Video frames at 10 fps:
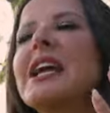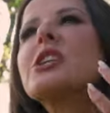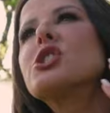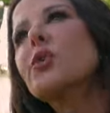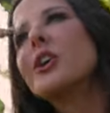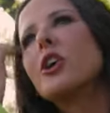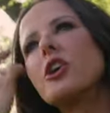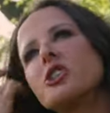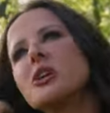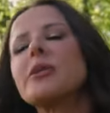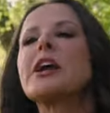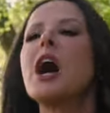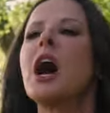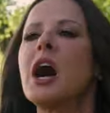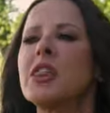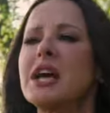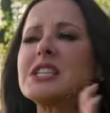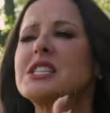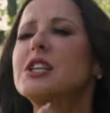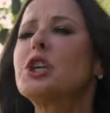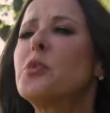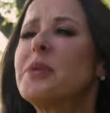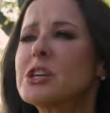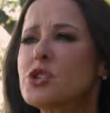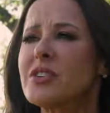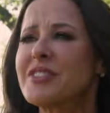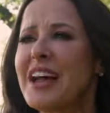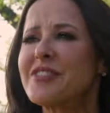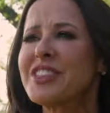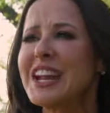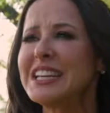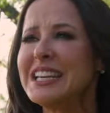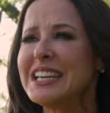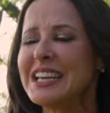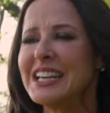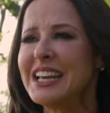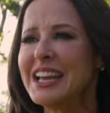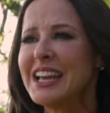I get so encouraged. I'm like, ah, that's the little picture of life that I needed.